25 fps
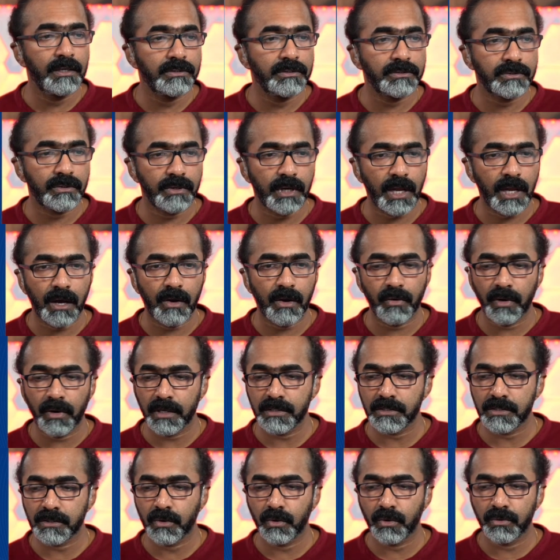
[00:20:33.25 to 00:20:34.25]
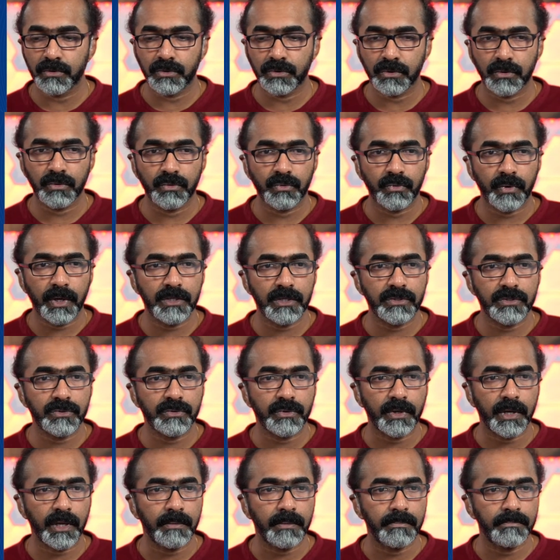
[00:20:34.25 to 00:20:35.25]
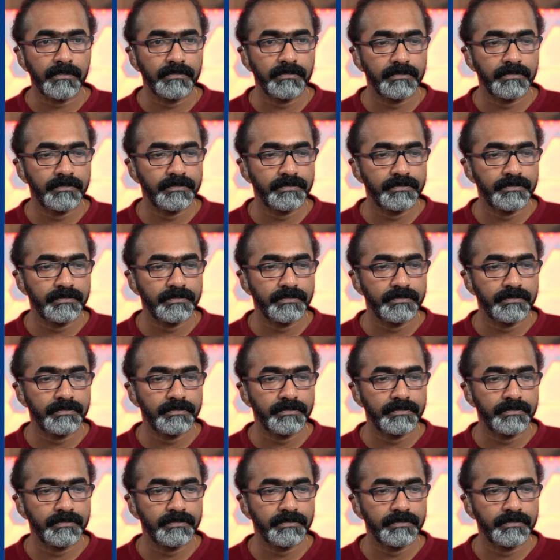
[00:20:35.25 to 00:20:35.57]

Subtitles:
So now let's go to Restream.